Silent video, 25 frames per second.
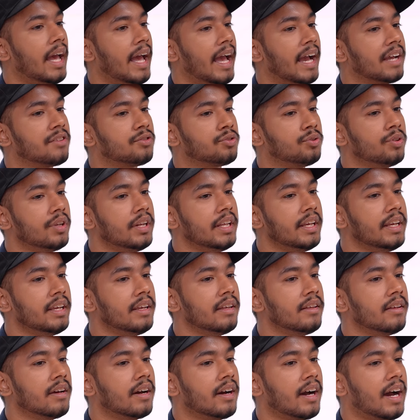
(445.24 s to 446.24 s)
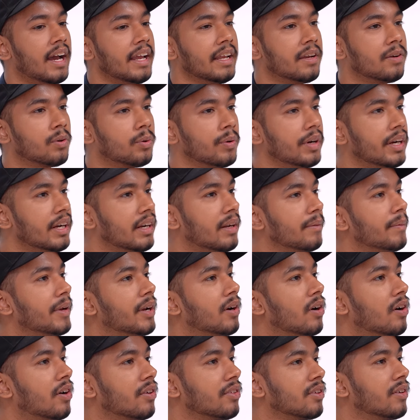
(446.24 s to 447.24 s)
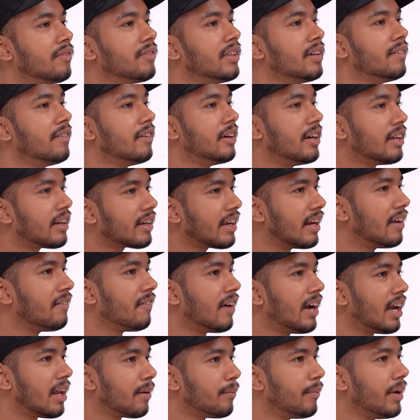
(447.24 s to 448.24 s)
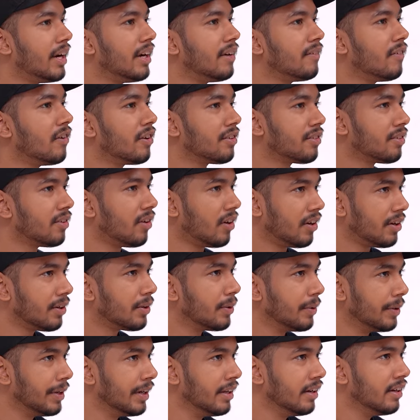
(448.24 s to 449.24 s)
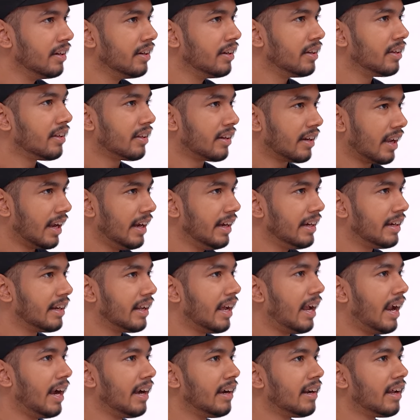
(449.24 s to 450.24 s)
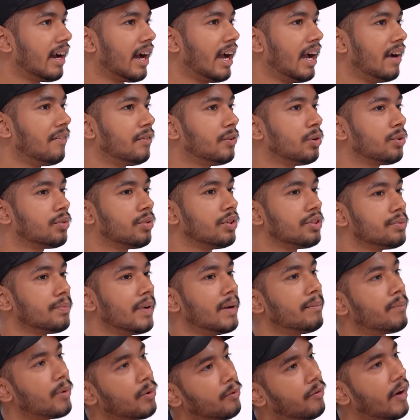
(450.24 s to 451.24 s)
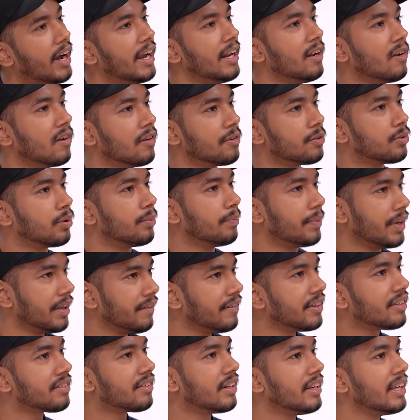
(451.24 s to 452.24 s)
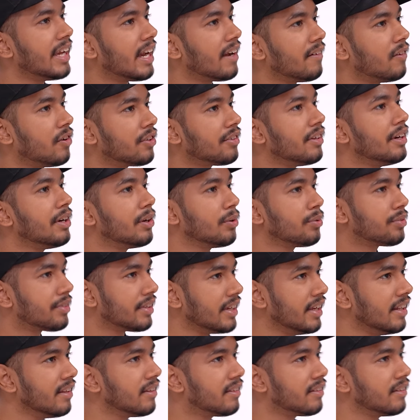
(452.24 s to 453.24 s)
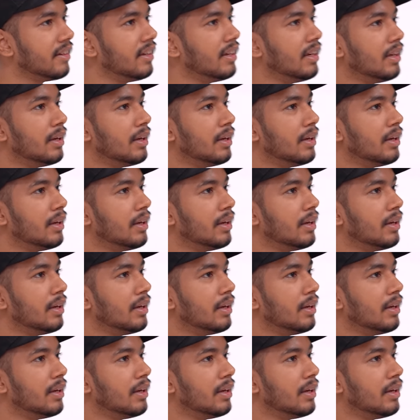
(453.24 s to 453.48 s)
Actually, I quit because of the work environment was not good. Right, and I have to switch my profile also. Previously I was into sales,